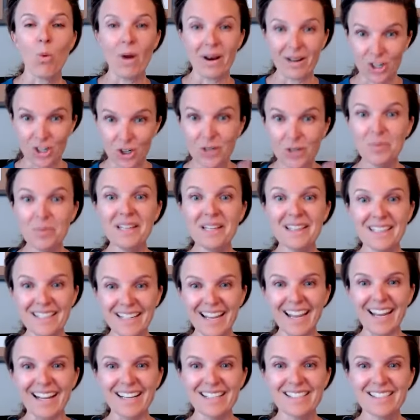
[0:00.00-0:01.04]
What could be
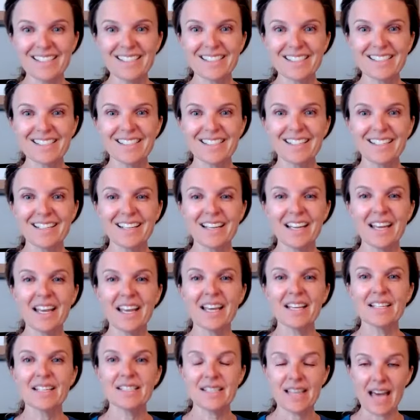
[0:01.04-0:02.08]
the case
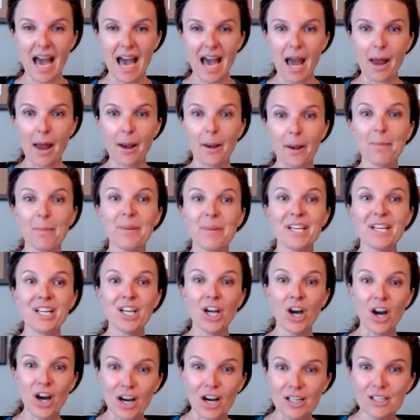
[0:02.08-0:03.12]
is that
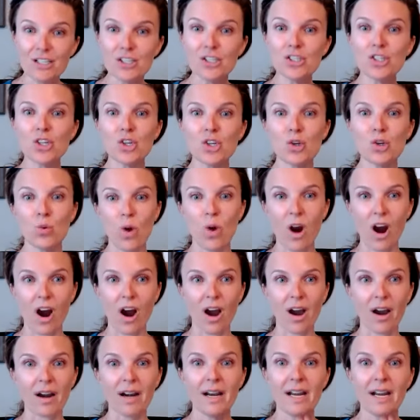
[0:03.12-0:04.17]
because you
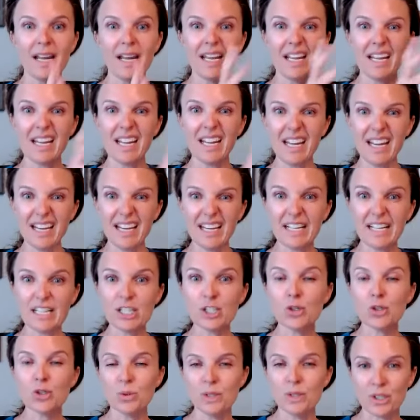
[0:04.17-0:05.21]
are
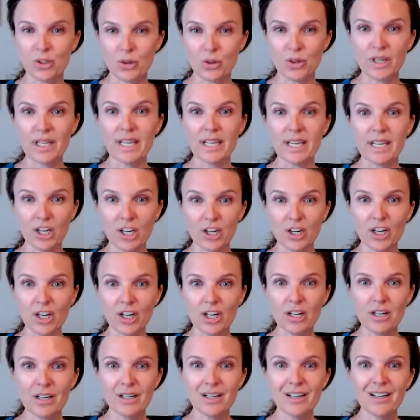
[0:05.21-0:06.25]
eating too little
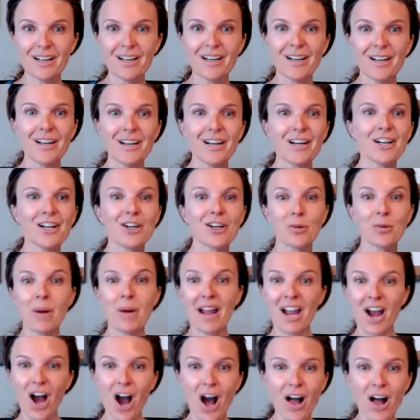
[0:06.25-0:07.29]
here, your
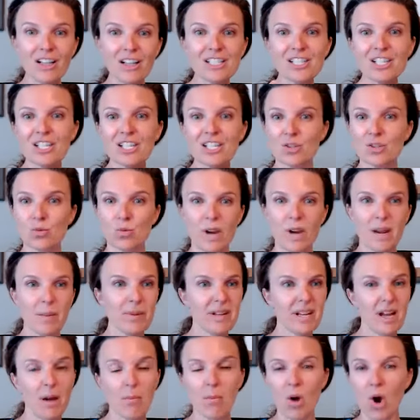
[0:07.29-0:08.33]
biology is
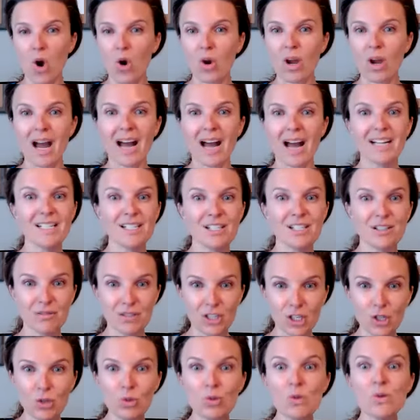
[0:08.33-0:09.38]
ramping up all kinds
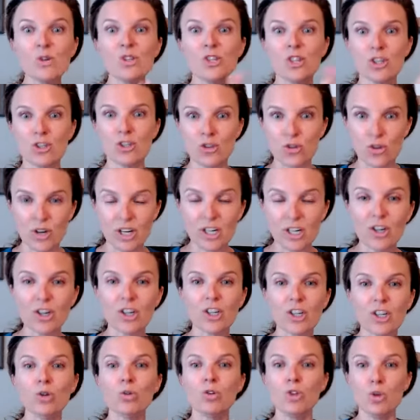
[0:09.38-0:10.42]
of cues to
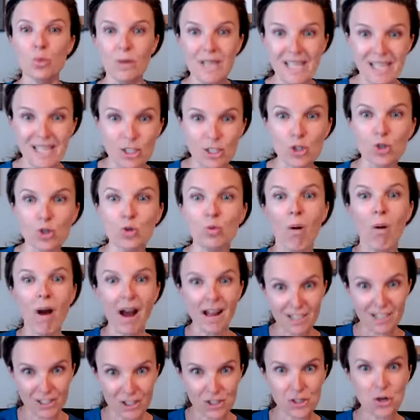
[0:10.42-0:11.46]
trigger you to eat too
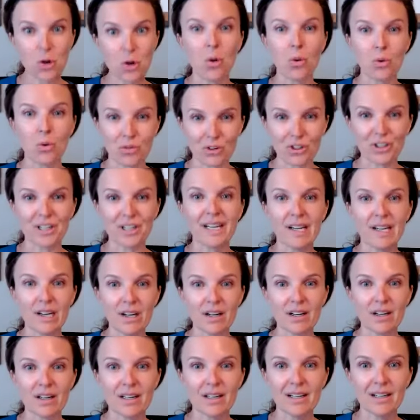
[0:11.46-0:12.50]
much over
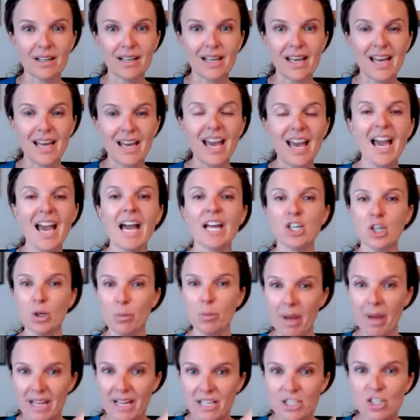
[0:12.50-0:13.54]
here. And
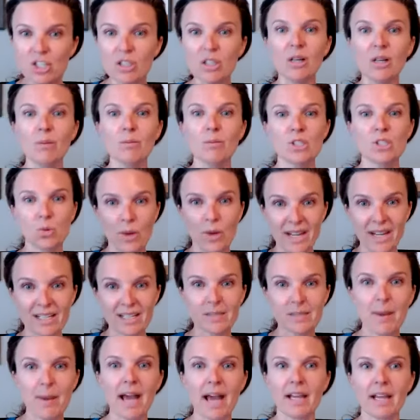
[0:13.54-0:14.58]
your pendulum
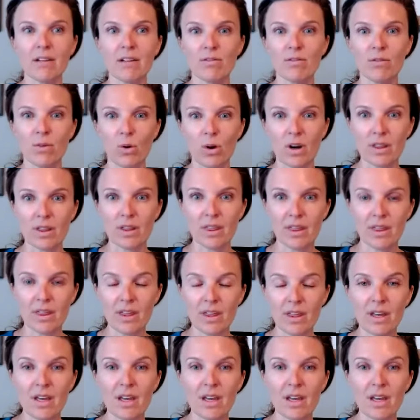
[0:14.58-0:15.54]
swings back and forth.